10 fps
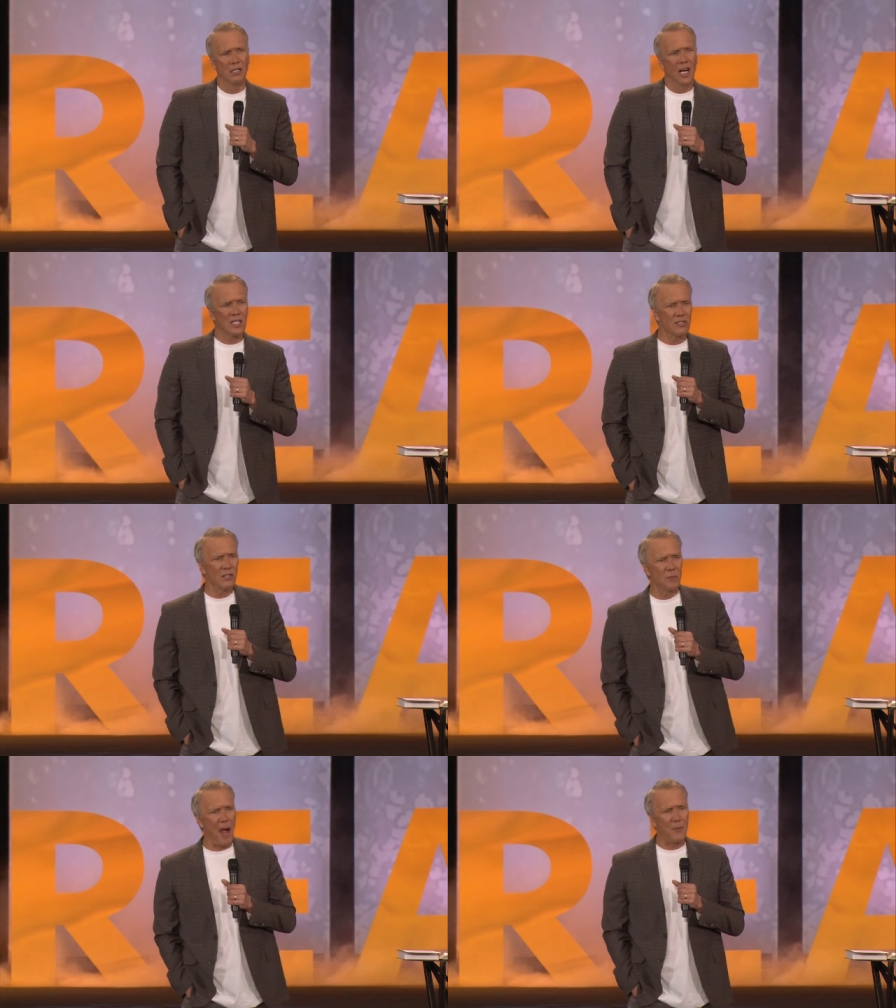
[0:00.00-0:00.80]
I just
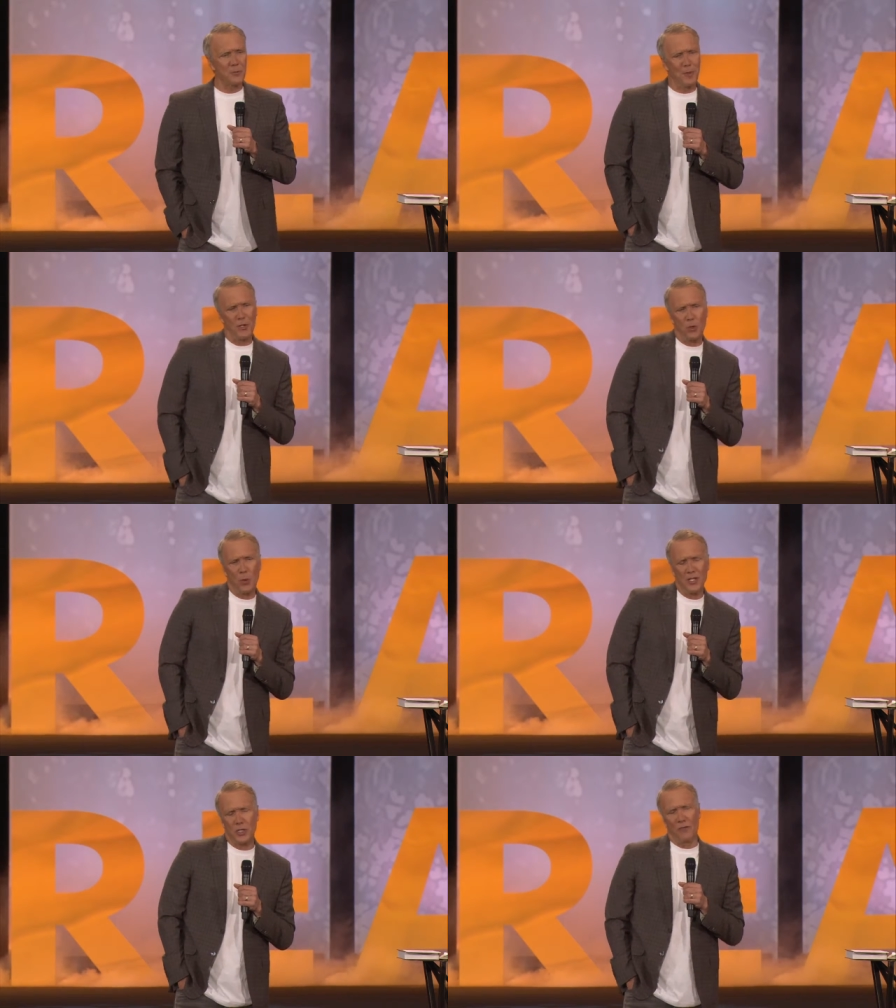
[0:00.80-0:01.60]
think the Bible's been
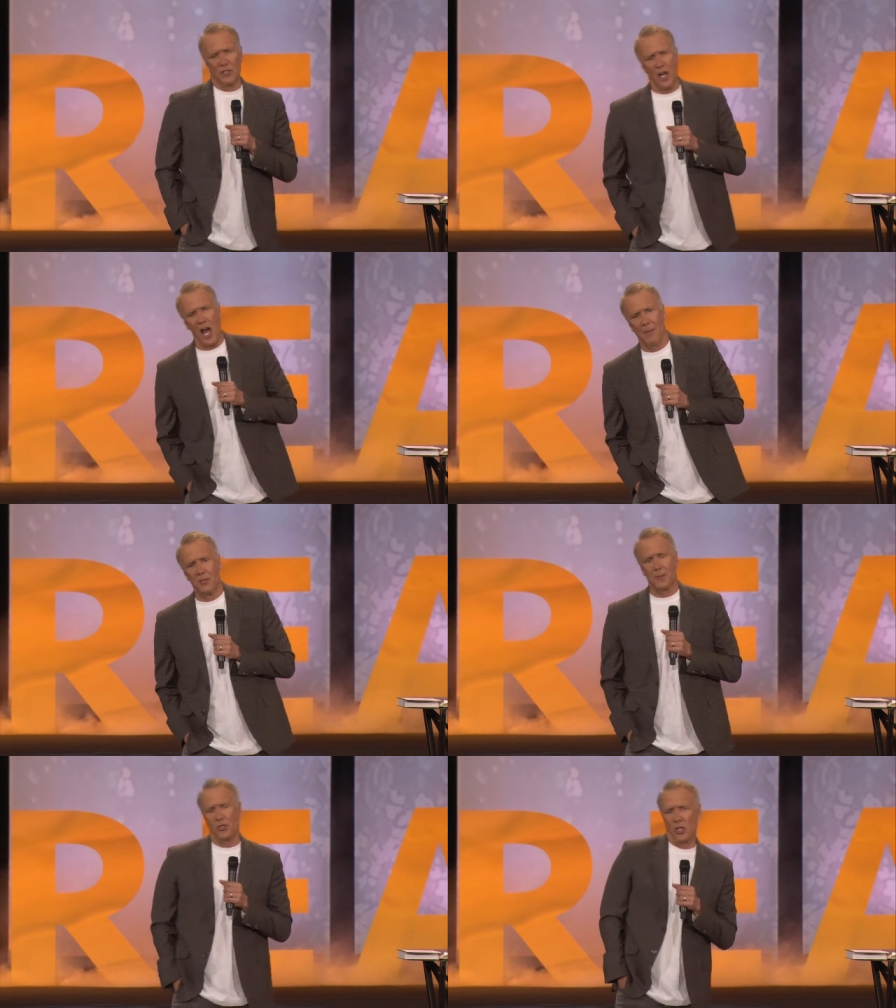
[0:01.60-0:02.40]
tweaked over time,
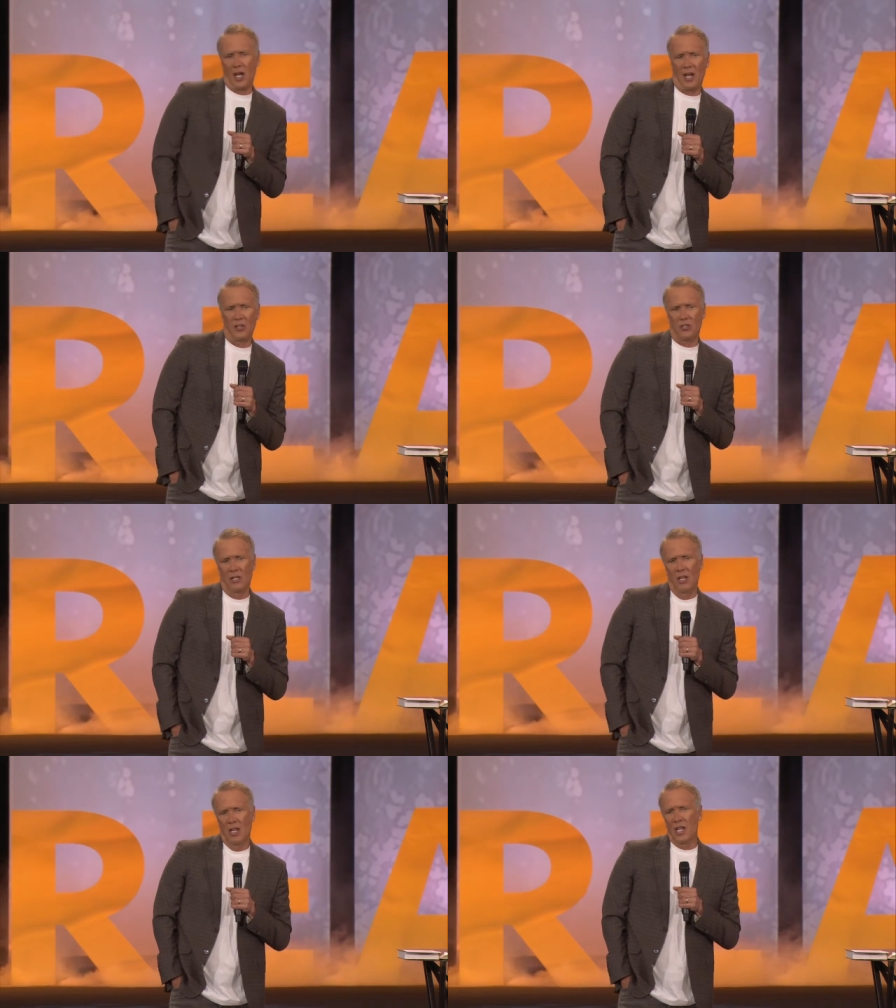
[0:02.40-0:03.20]
it's been changed,
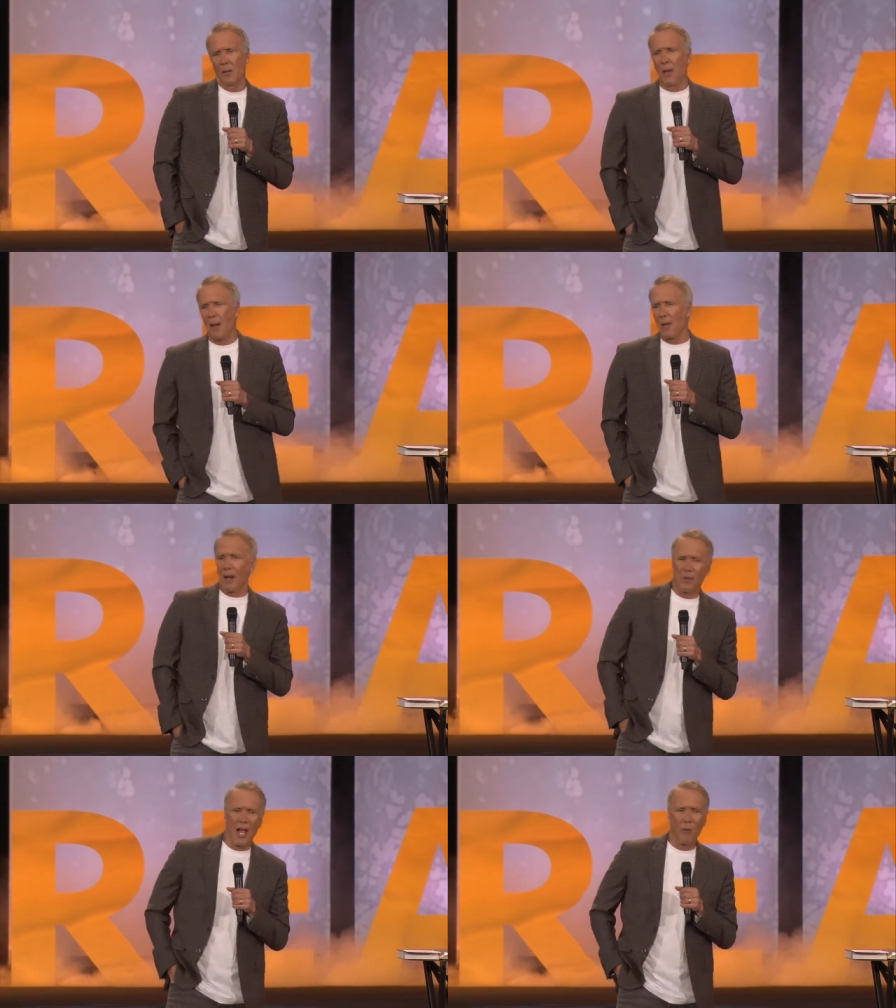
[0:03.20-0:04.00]
you know, blah,
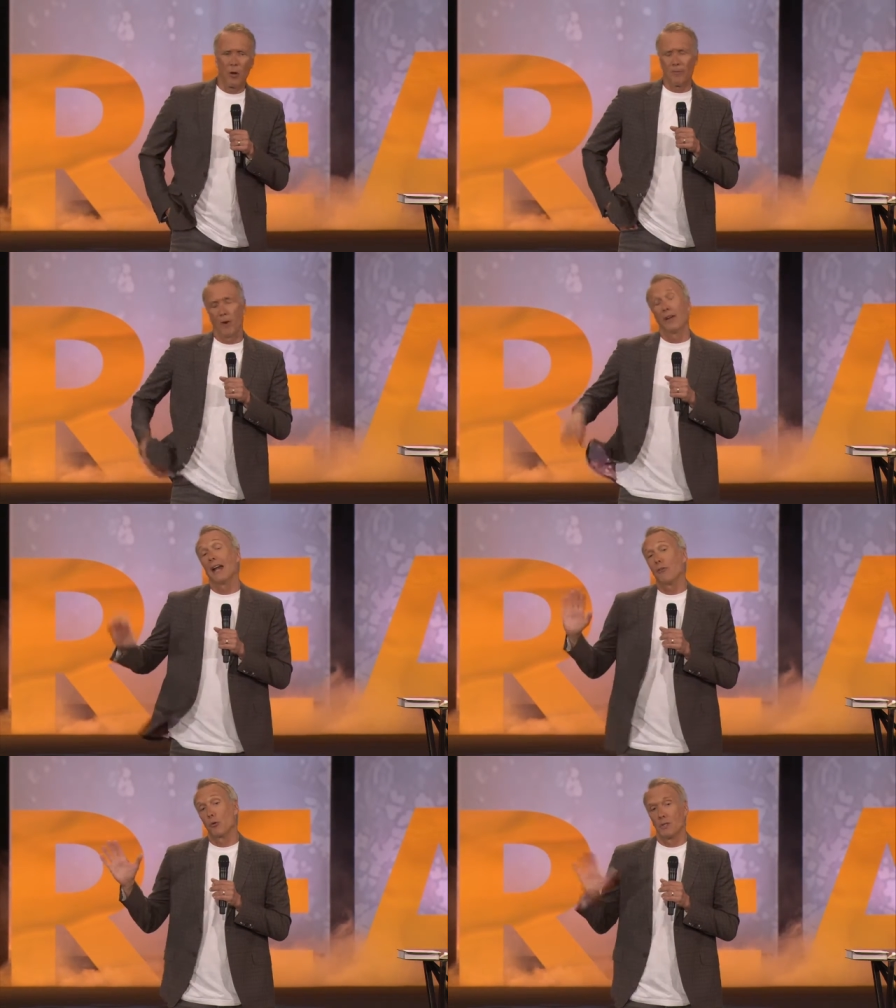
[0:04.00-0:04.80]
blah, blah, what
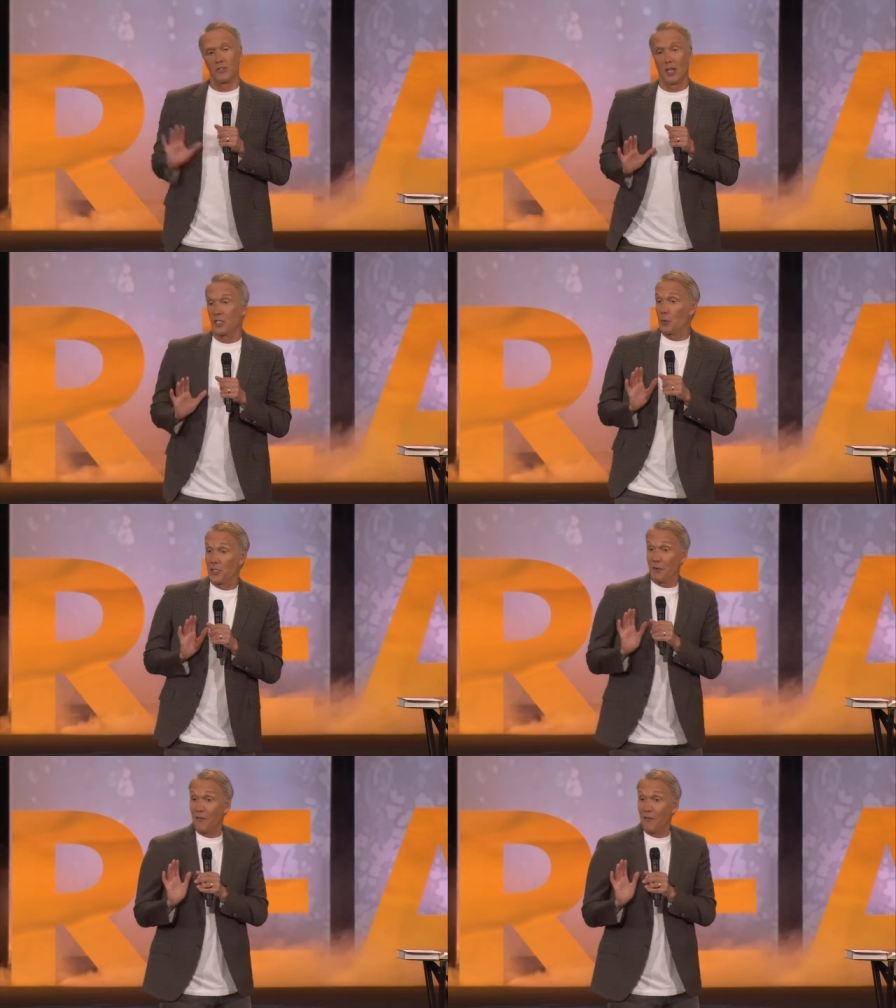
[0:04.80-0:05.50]
everyone says who has a